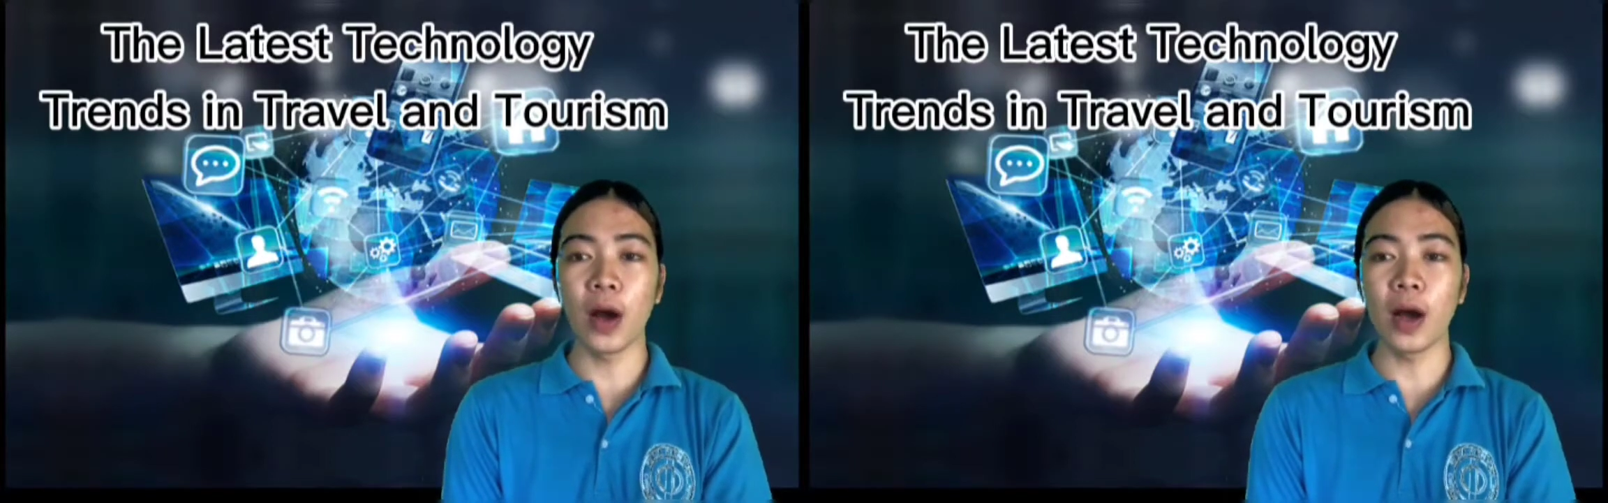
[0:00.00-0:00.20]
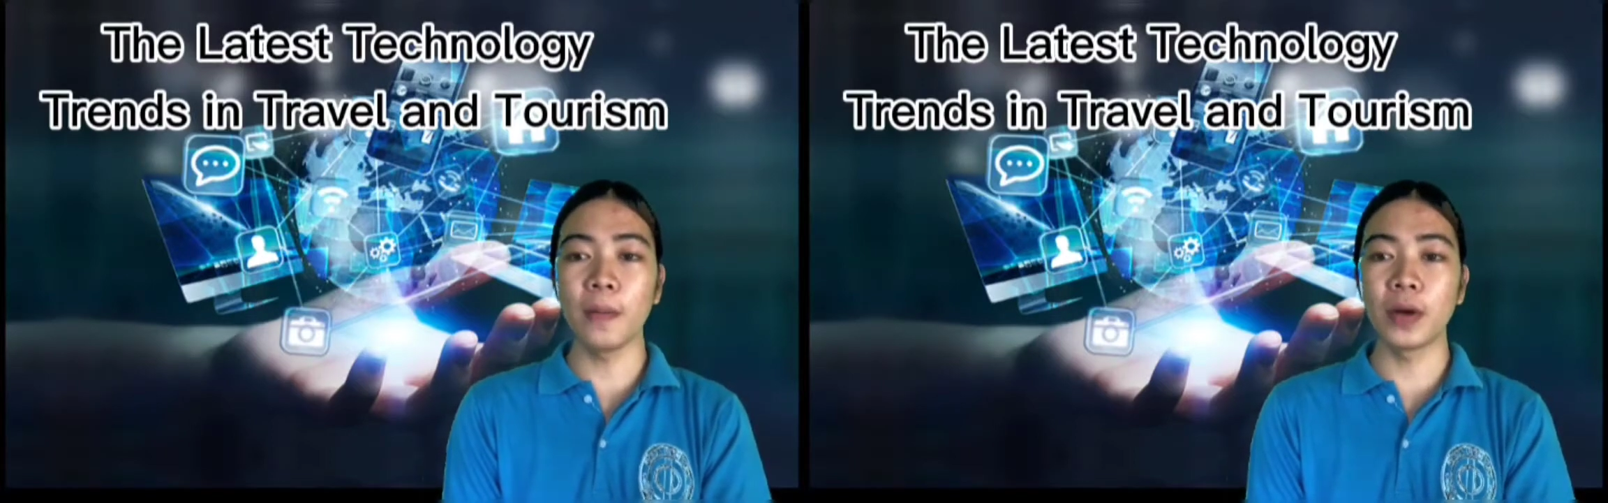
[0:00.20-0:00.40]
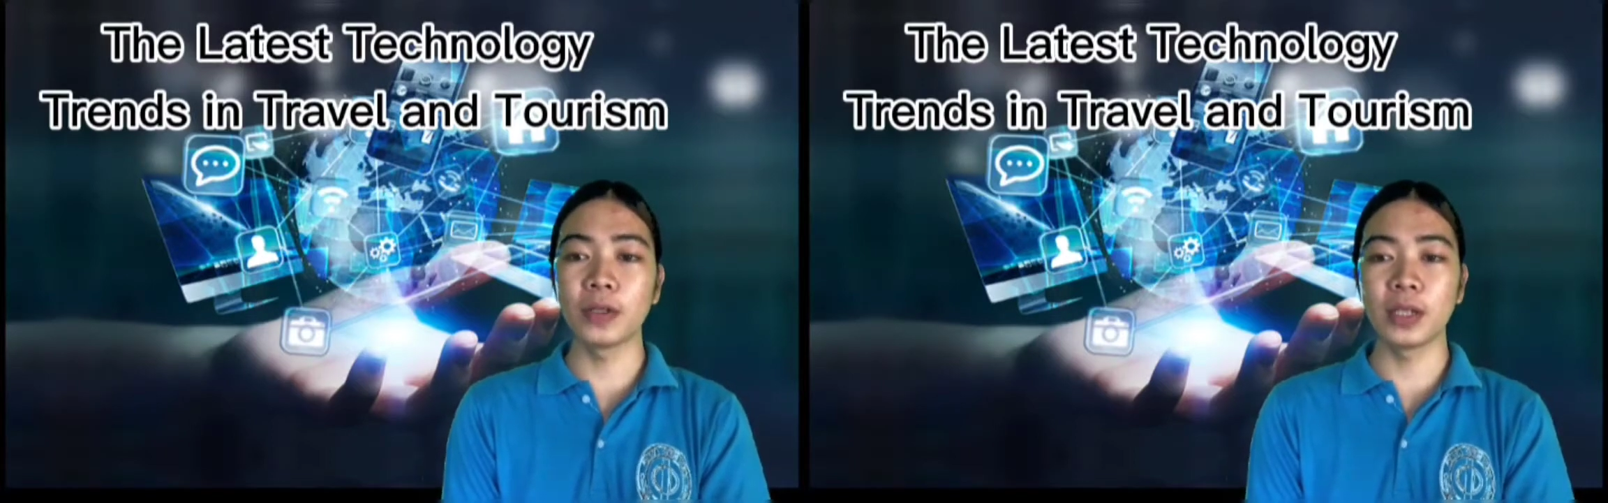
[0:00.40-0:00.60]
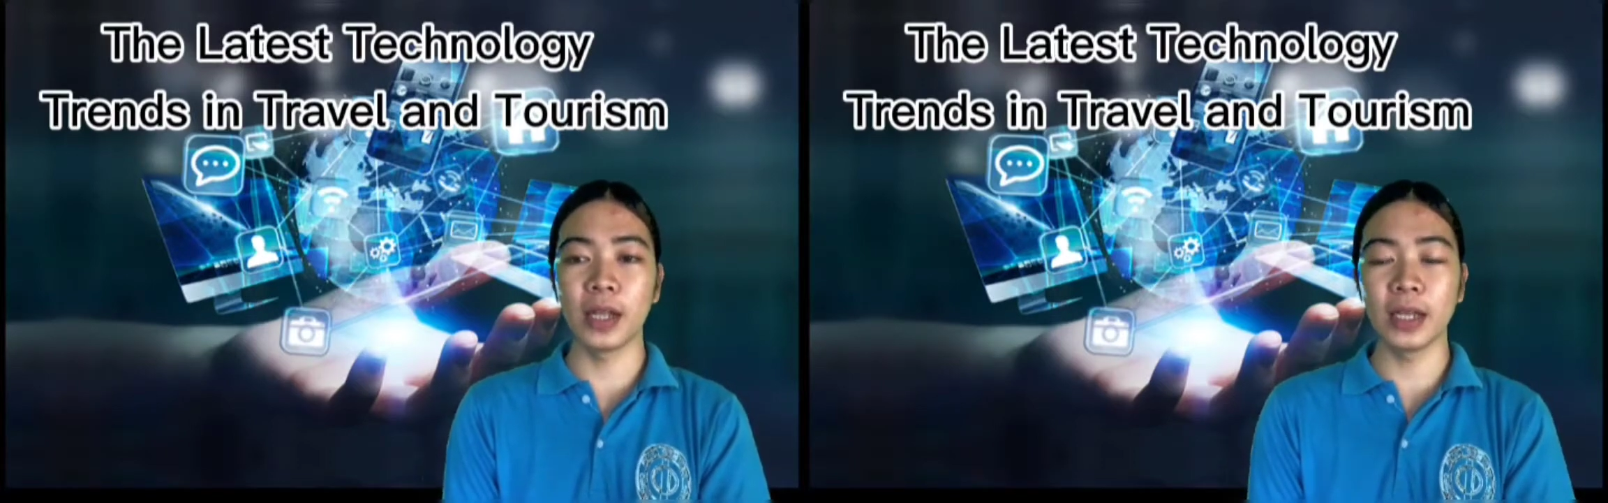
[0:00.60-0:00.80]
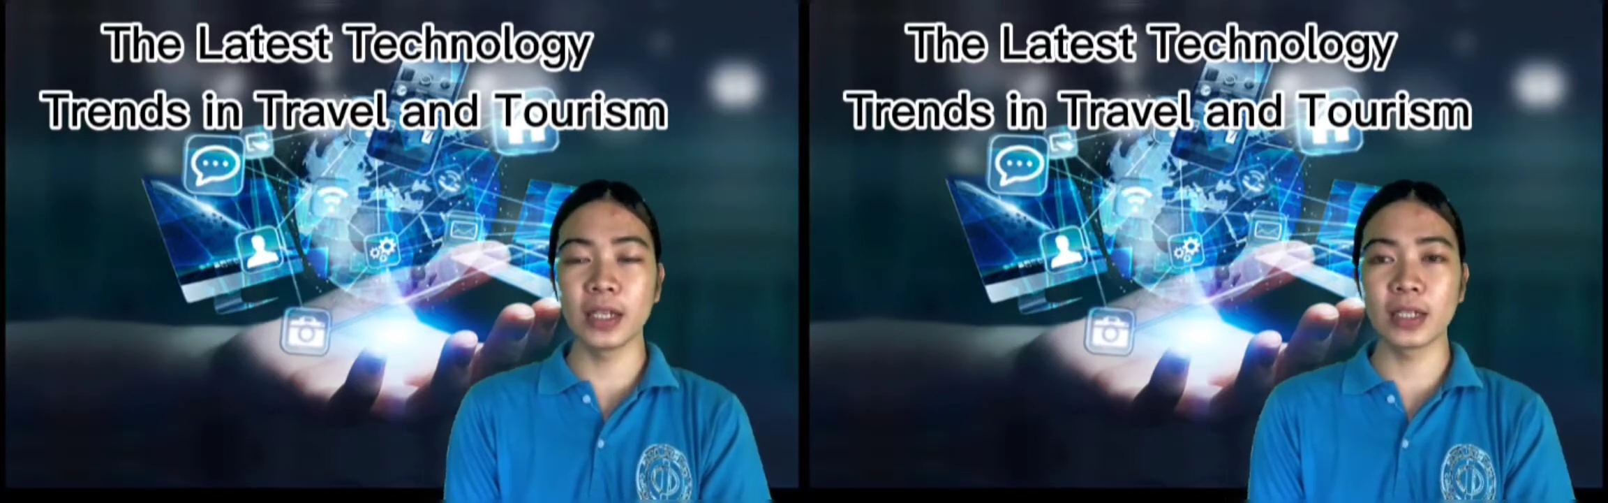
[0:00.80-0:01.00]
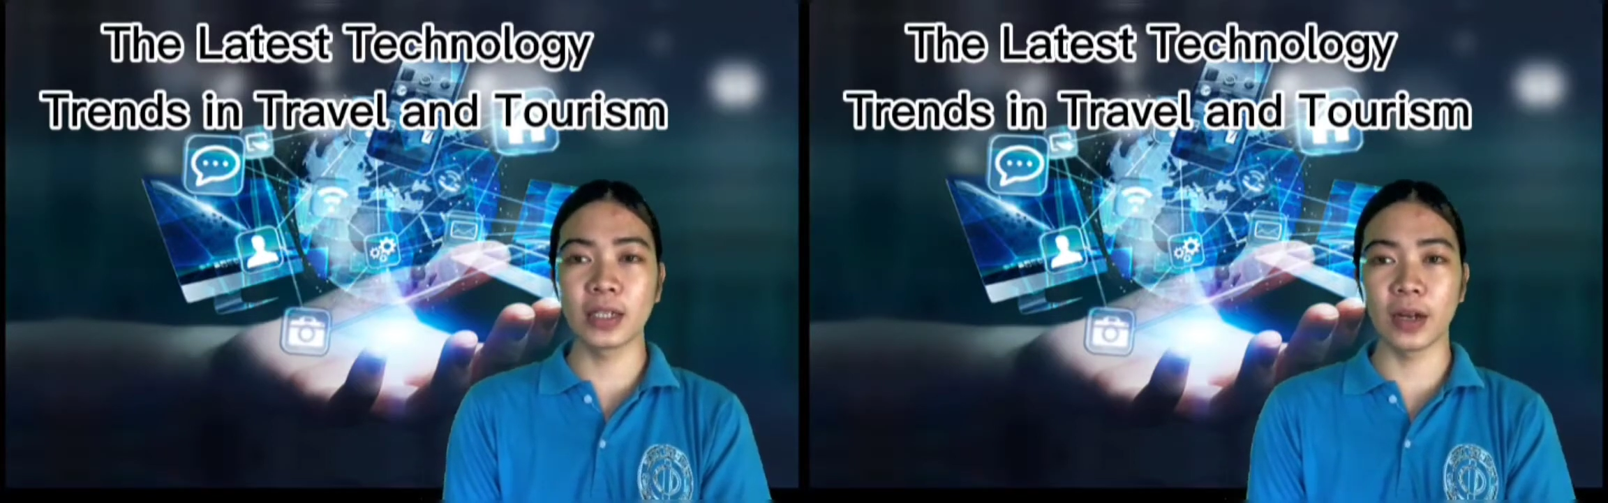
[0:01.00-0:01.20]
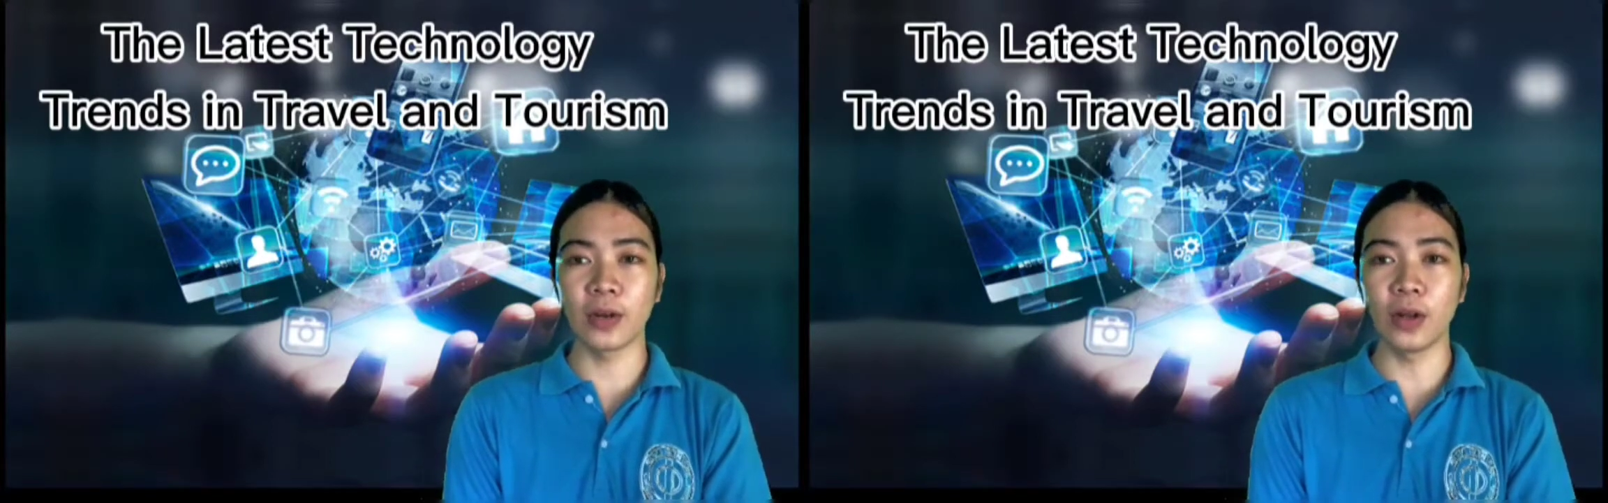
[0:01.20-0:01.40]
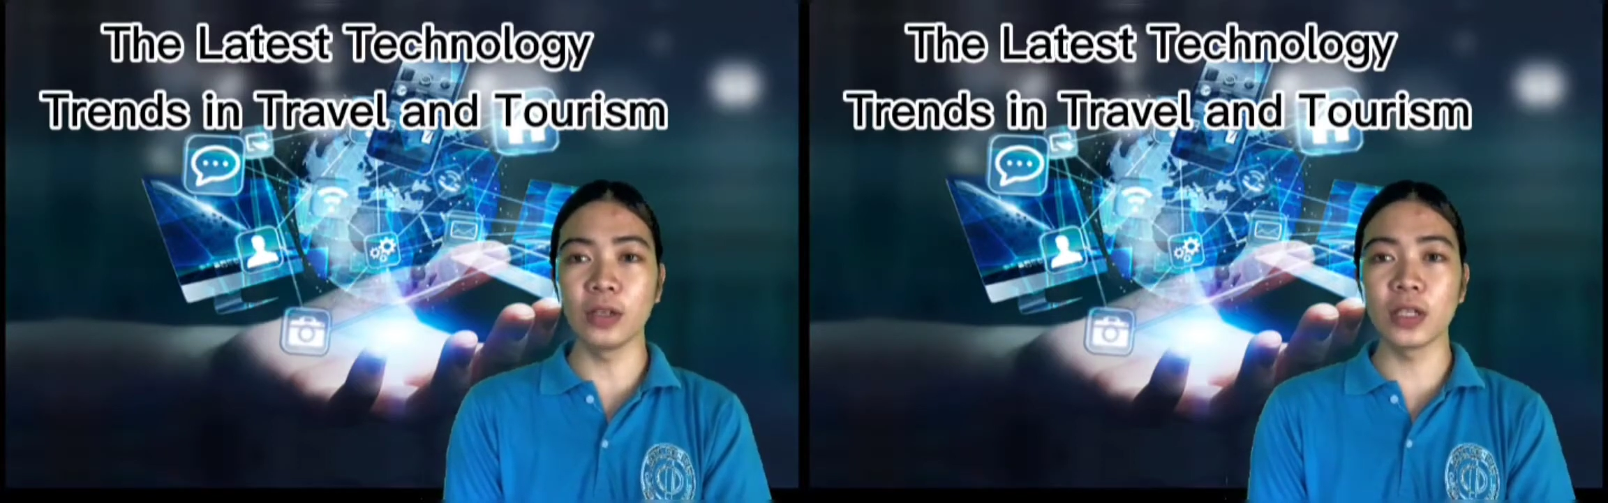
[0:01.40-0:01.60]
about the latest
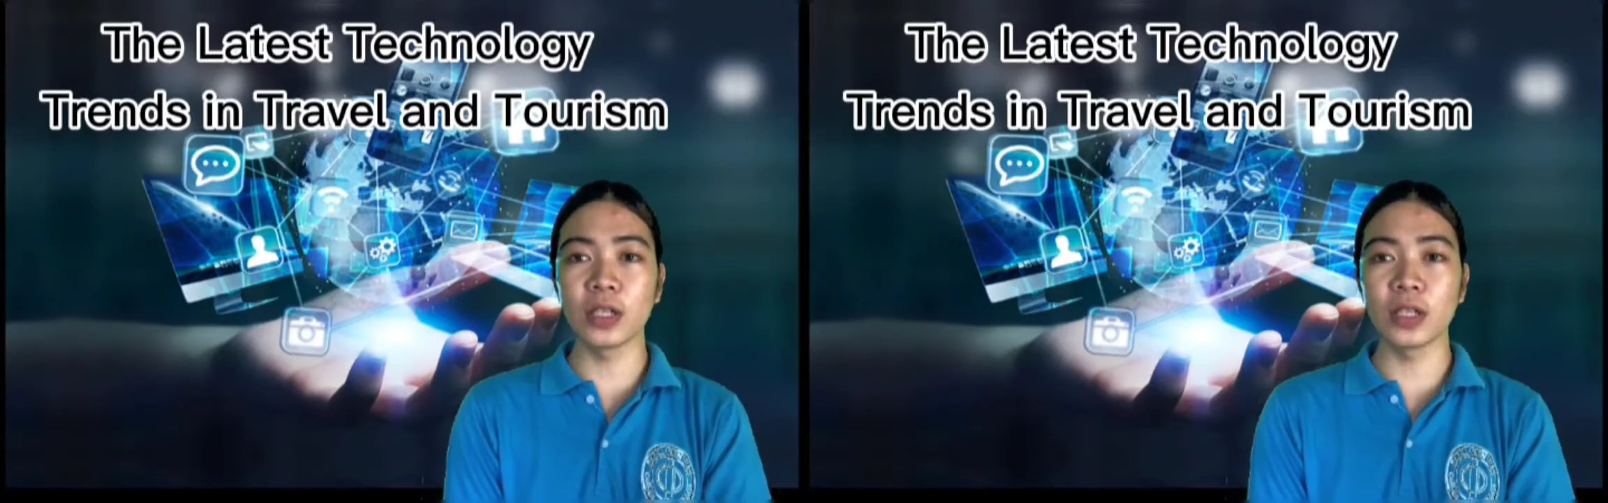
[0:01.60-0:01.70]
technology